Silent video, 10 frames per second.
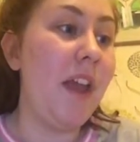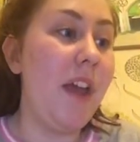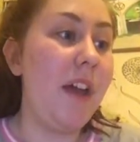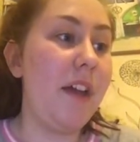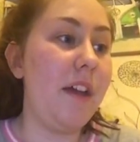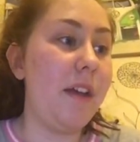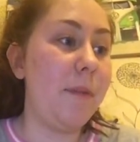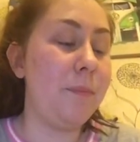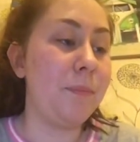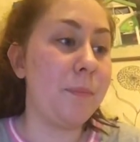
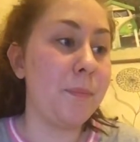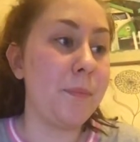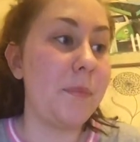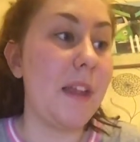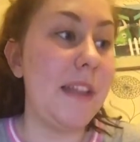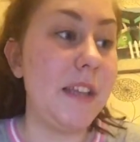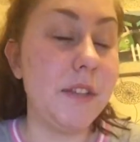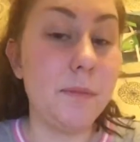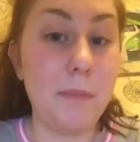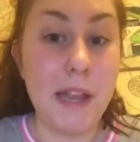And
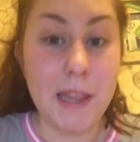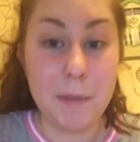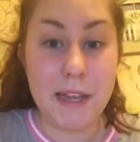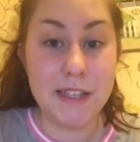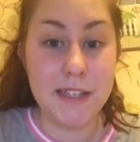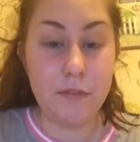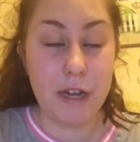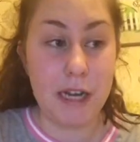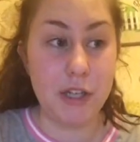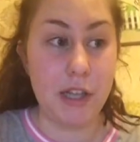this made the piece
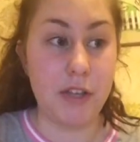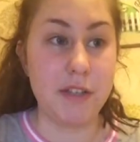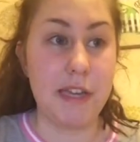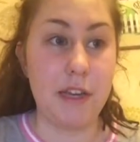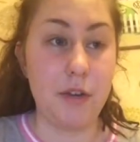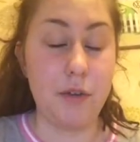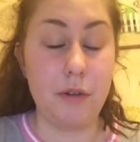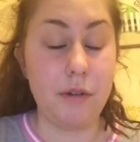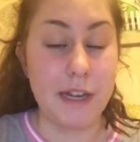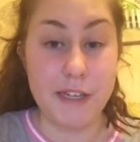different actually, because then I could
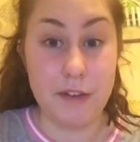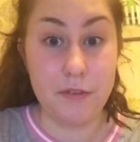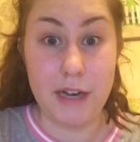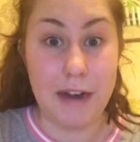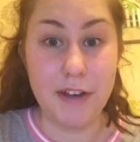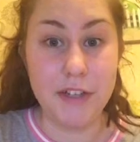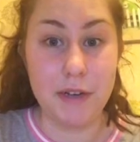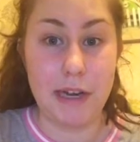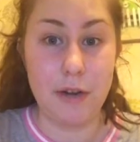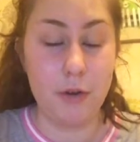create a different character
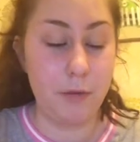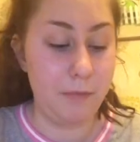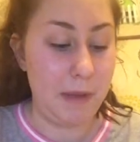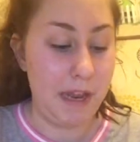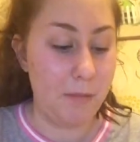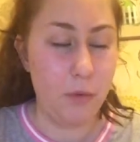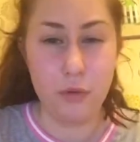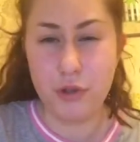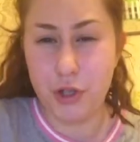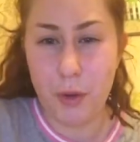and I could be more
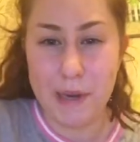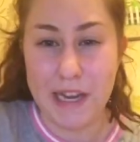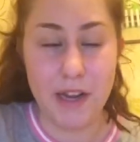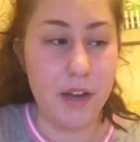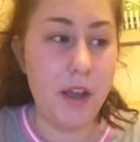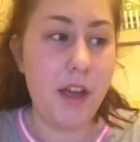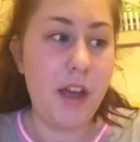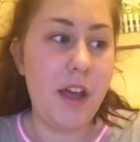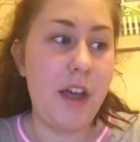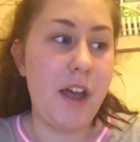showy and
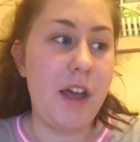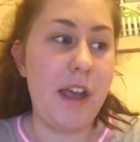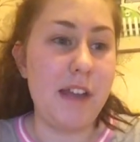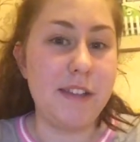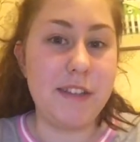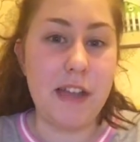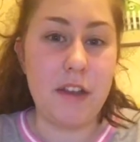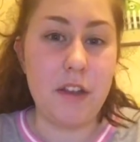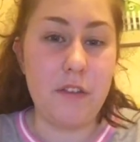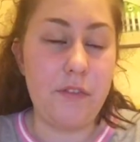instead
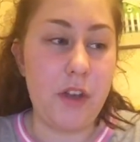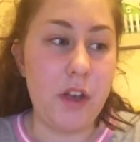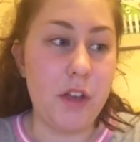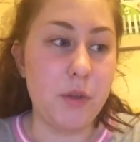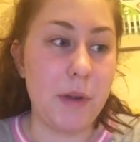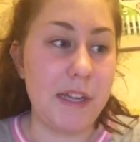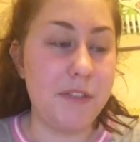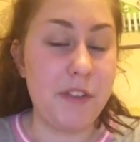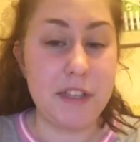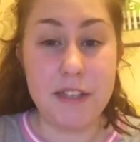of trying to
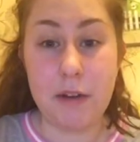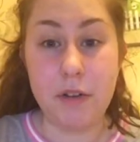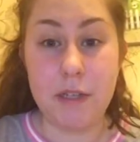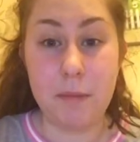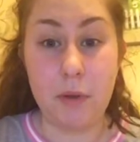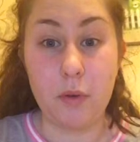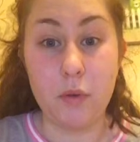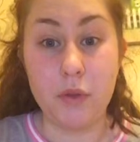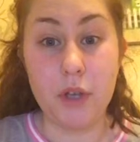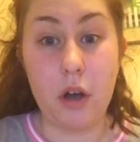fit the
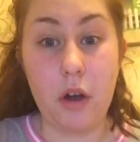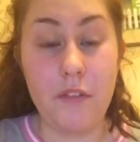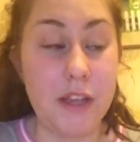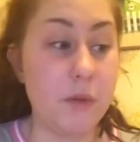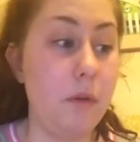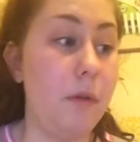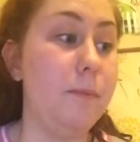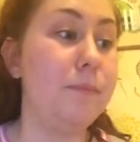stereotypicals of a squirrel.